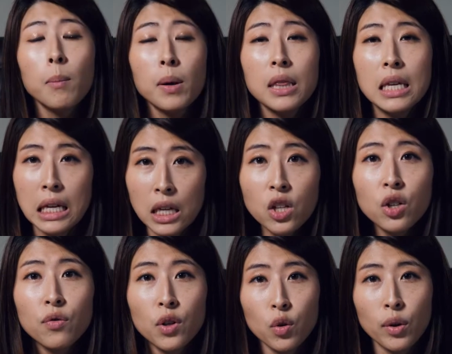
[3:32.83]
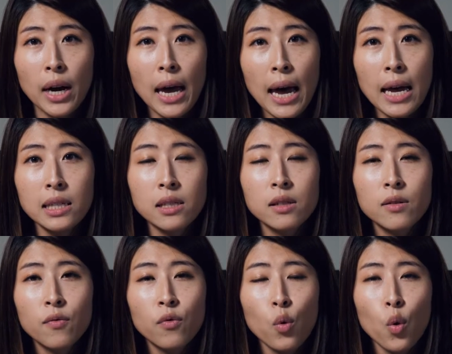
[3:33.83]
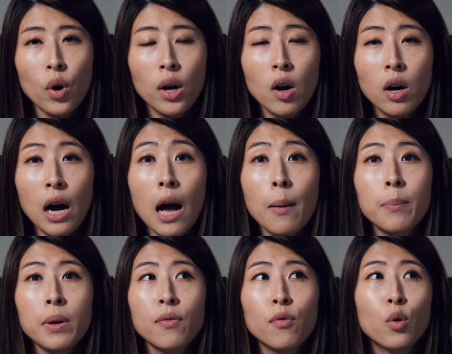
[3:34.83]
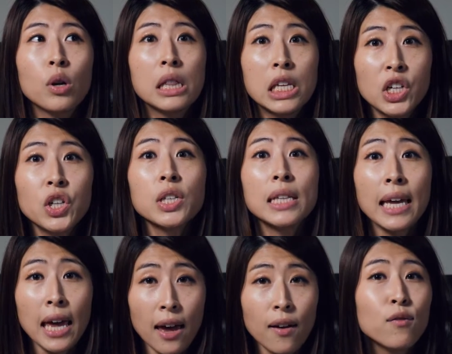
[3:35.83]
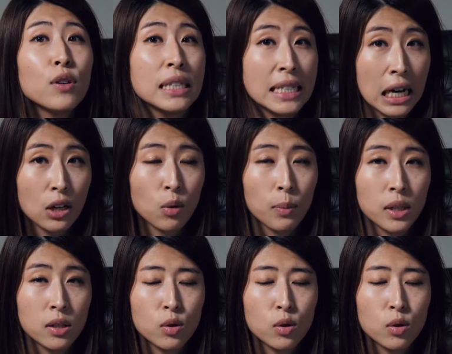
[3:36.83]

But the interviewer asked for a copy for literally every document.